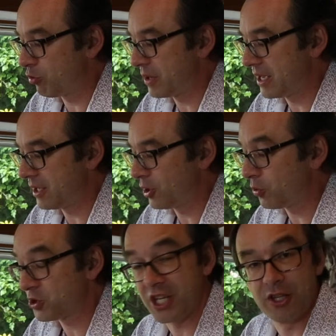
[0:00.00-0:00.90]
will be
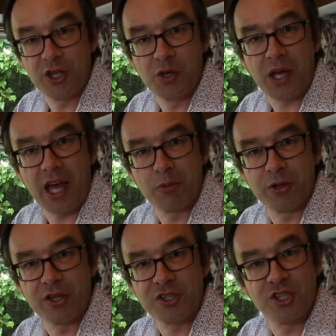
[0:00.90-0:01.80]
launching in the UK
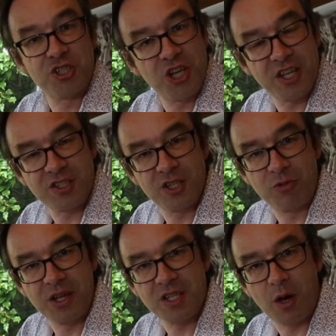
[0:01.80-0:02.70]
with a suggested
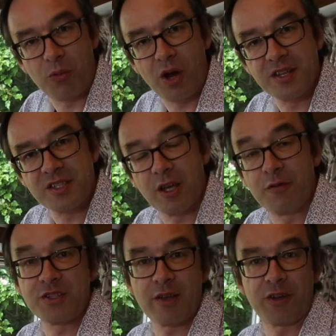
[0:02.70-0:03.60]
retail price
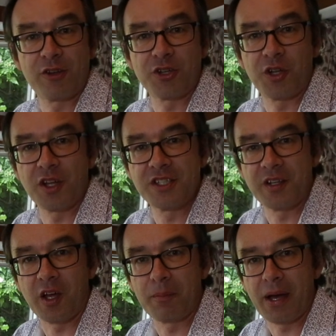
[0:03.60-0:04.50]
of
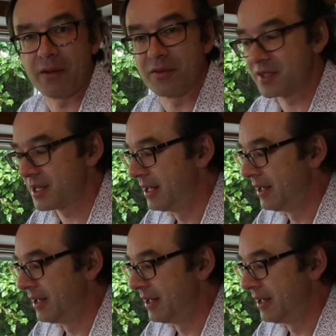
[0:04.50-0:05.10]
£799.